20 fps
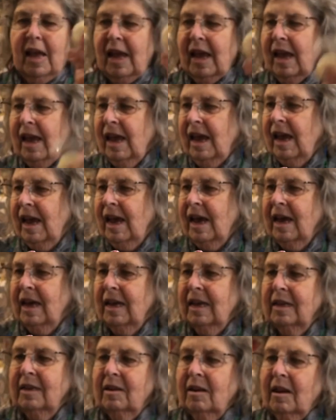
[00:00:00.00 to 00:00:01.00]

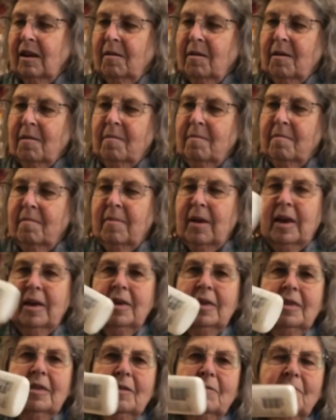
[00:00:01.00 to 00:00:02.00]
and
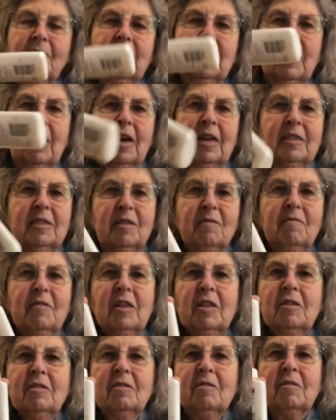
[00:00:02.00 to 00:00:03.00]
many different kinds of
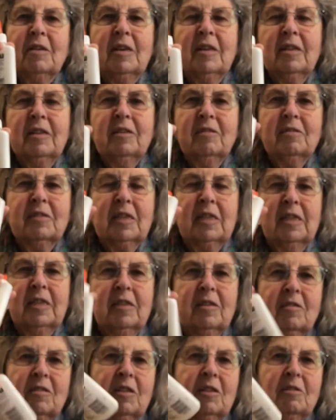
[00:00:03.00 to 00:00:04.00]
glue. There's
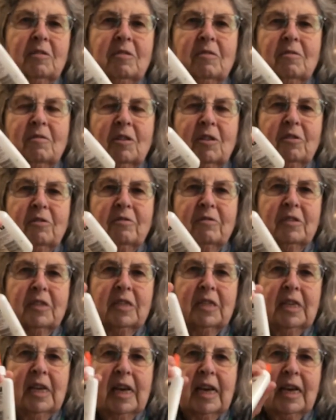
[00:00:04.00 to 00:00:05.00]
glitter glue, glue
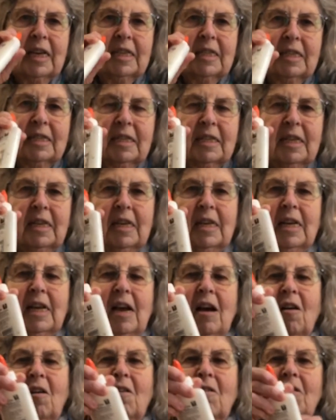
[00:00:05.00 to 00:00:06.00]
sticks,
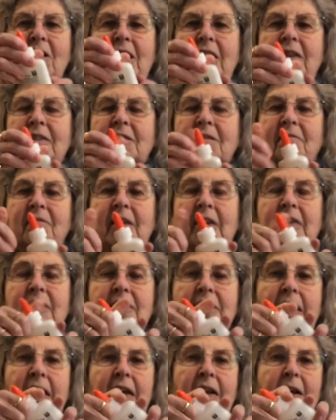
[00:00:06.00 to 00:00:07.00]
all kinds of things.
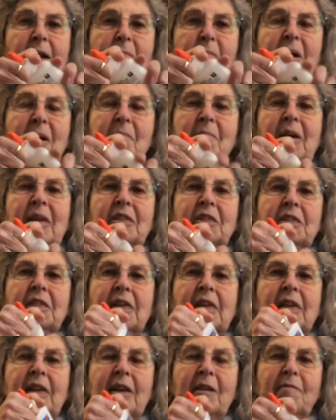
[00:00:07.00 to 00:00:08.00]
And I might
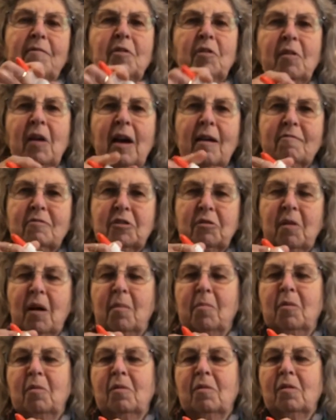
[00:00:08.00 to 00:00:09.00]
mention, if you have
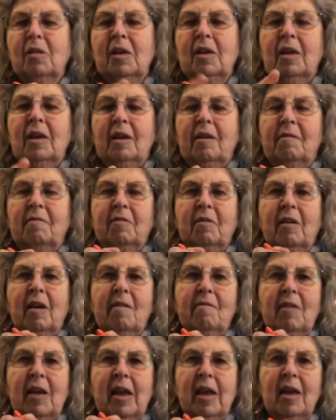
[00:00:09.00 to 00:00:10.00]
trouble, if you
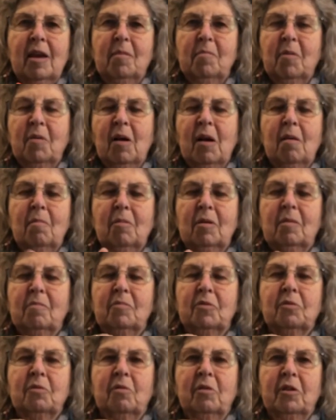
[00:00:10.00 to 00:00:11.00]
have hand
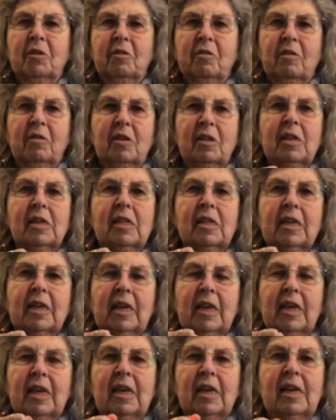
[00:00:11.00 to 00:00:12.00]
problems or you're a little
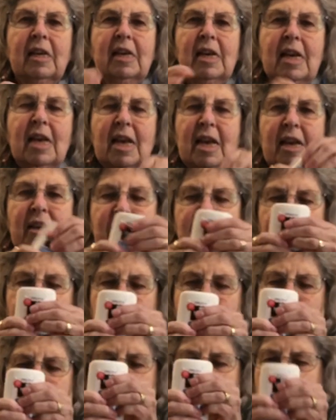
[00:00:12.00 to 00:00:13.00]
kid and you
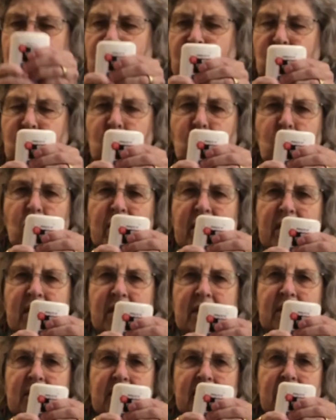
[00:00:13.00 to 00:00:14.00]
try to
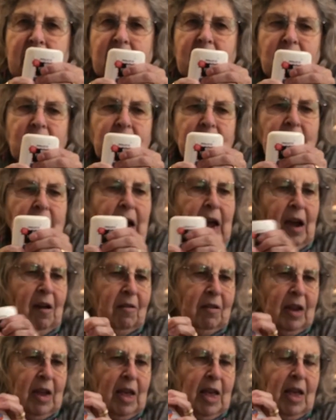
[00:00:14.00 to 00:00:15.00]
squeeze the glue
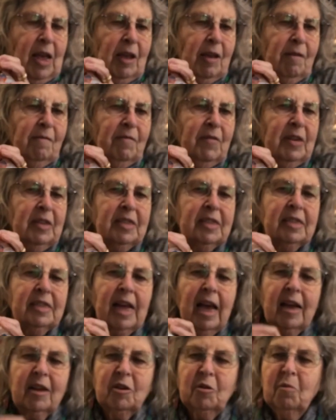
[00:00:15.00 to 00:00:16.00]
out, if
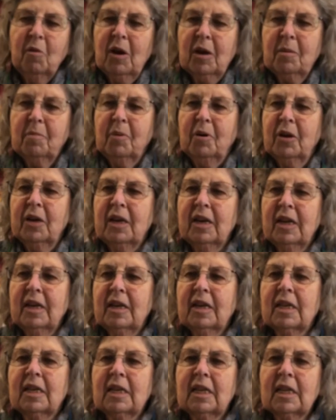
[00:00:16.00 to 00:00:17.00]
instead you want to put it in
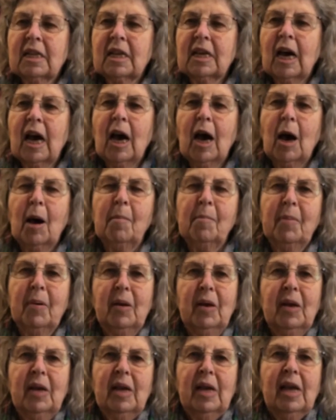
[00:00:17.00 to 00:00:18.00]
a little cup
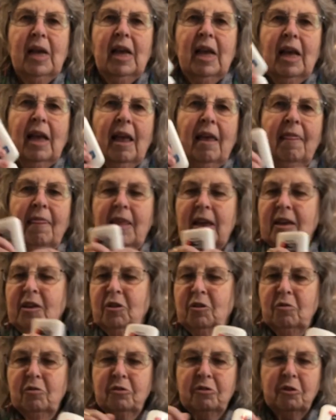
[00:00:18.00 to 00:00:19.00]
and then
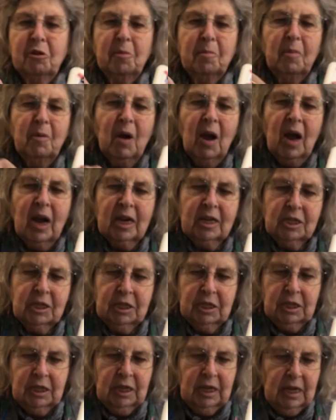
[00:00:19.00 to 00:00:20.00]
use your brush,
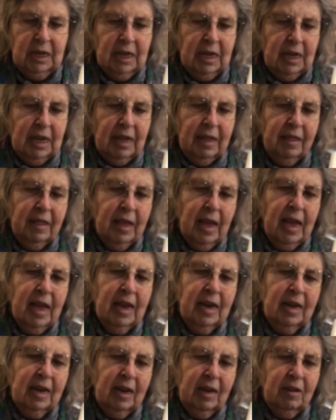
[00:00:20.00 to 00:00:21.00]

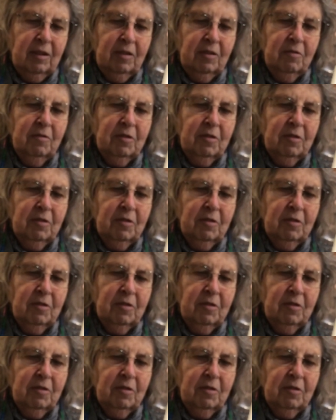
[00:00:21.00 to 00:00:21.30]
then you